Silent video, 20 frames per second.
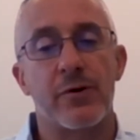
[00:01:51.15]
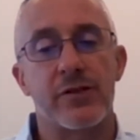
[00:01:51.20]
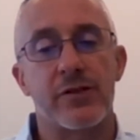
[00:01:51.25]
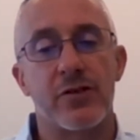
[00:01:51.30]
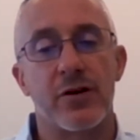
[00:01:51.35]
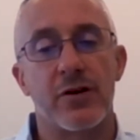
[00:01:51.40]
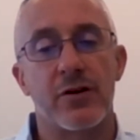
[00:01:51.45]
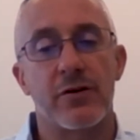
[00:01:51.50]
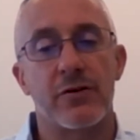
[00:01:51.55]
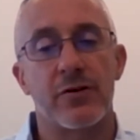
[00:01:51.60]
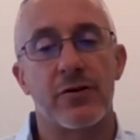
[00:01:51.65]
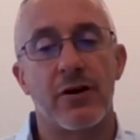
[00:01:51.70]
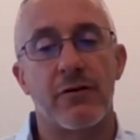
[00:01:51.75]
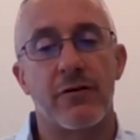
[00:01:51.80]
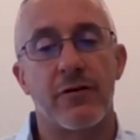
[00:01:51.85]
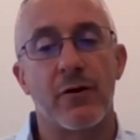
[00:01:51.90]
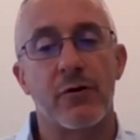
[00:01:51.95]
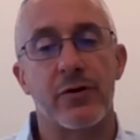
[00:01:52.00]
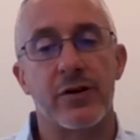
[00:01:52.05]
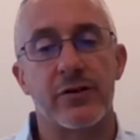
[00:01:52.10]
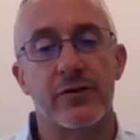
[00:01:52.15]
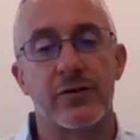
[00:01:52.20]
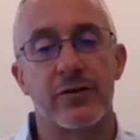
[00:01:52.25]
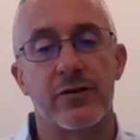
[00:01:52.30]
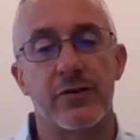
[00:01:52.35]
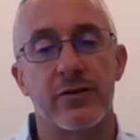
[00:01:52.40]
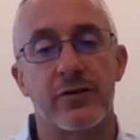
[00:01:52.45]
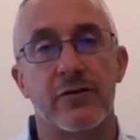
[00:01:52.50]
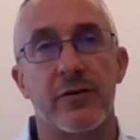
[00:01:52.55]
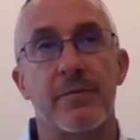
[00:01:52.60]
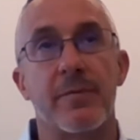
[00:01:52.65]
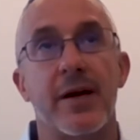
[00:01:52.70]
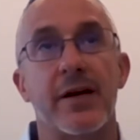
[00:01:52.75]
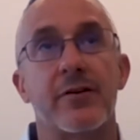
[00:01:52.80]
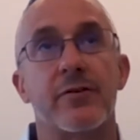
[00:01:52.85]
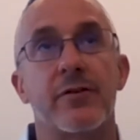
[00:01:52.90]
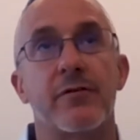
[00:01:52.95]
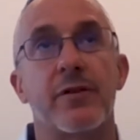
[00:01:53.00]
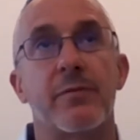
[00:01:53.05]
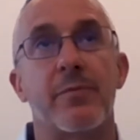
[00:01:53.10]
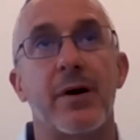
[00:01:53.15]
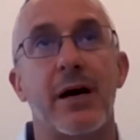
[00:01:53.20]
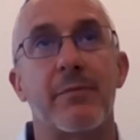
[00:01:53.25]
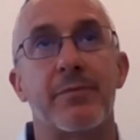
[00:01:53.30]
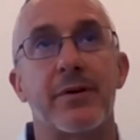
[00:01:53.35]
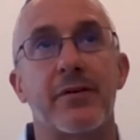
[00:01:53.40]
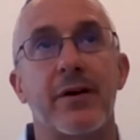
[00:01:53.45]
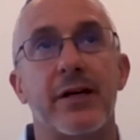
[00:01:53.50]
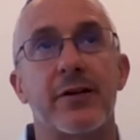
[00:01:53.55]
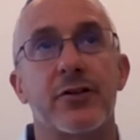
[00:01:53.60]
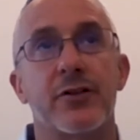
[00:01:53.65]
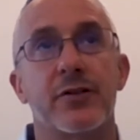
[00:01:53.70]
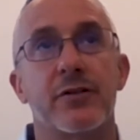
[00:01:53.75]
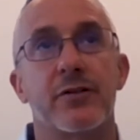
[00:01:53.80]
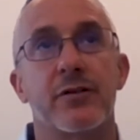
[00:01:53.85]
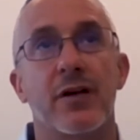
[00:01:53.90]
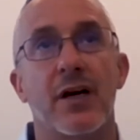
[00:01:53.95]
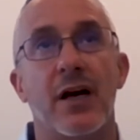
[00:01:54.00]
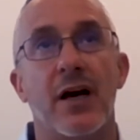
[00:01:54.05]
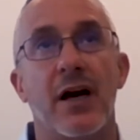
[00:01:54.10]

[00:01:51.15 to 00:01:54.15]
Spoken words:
we turned our focus to the remainder of the population.